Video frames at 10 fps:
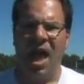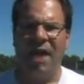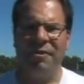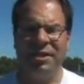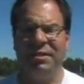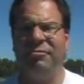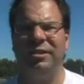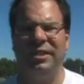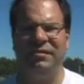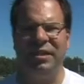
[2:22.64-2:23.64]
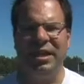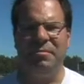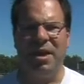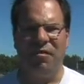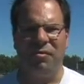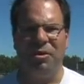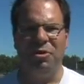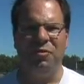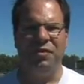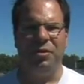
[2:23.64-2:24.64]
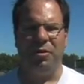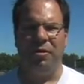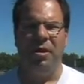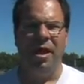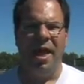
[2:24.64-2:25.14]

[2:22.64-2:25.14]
I recently received an email from a new viewer,